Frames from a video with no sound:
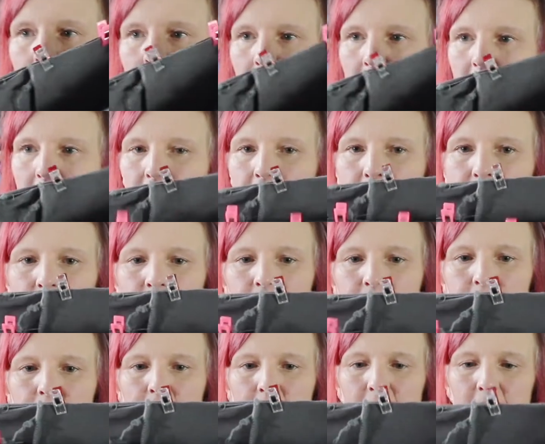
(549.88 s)
That's
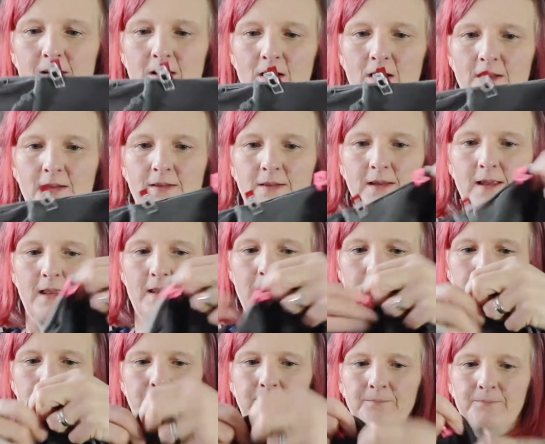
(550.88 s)
fitted really nicely
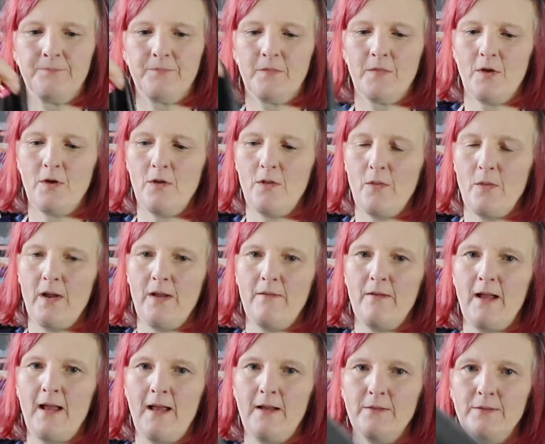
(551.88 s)
all the way
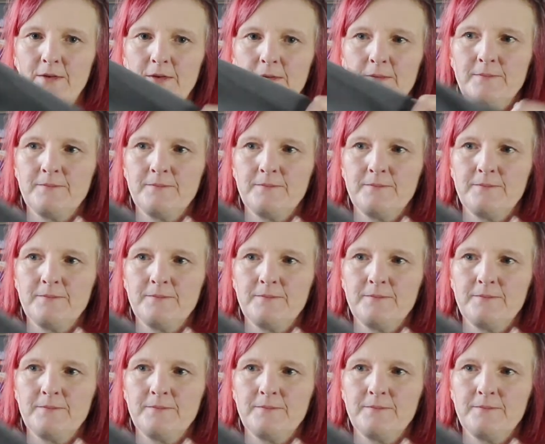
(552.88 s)
around.